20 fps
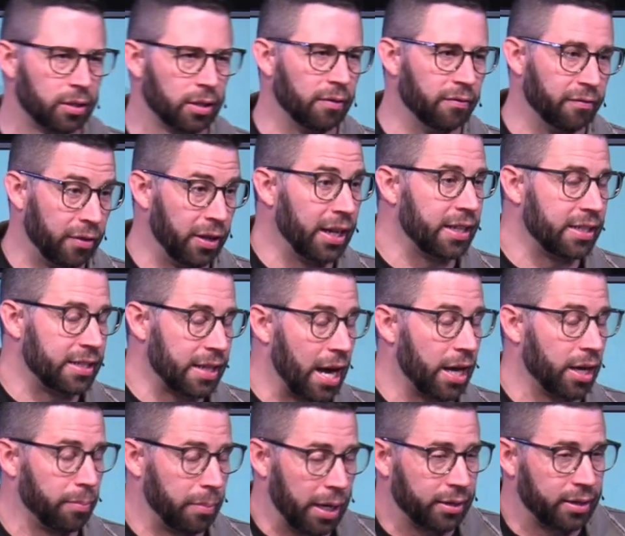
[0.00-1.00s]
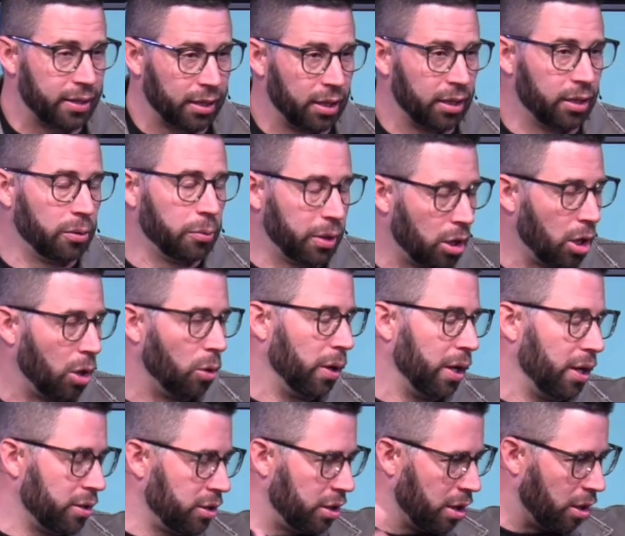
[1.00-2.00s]
invented dynamite that literally would go
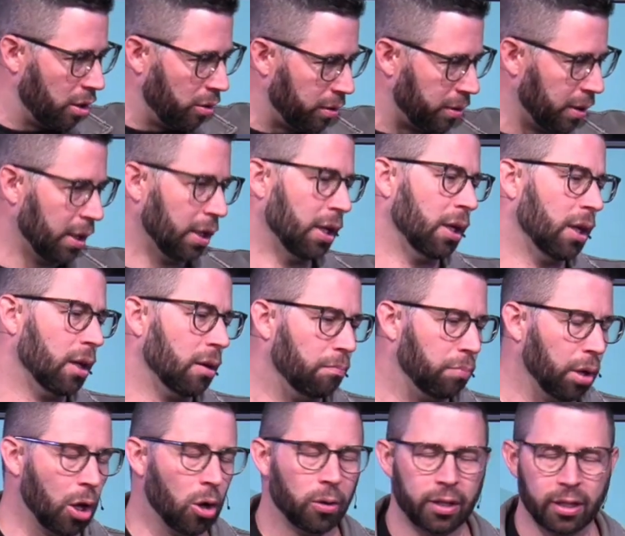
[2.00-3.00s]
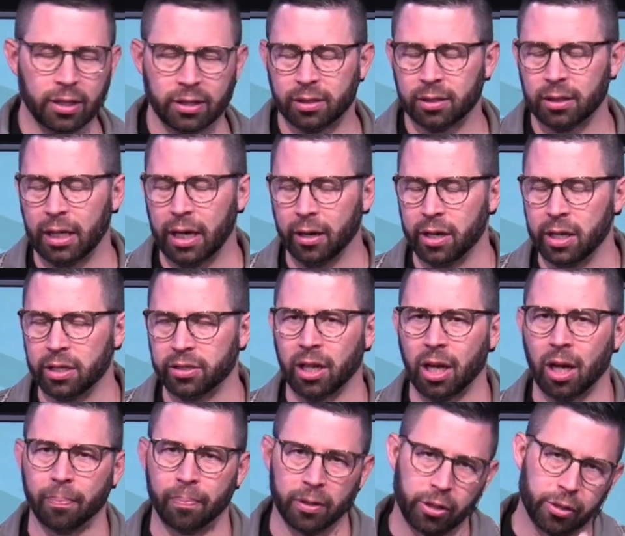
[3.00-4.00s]
in, you know, blow these areas
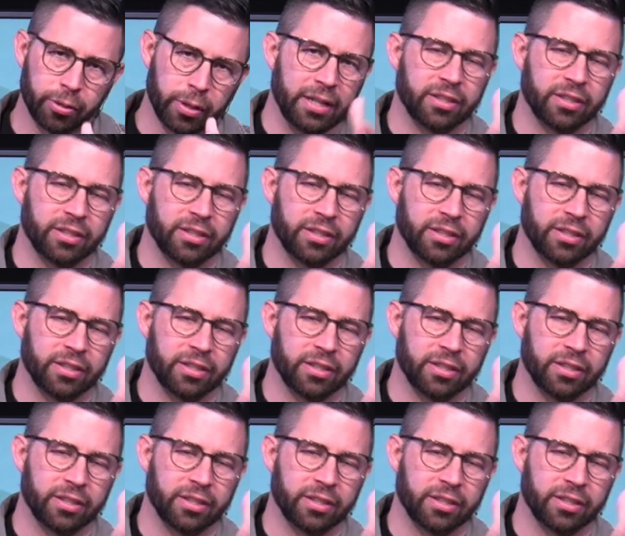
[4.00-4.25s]
up and create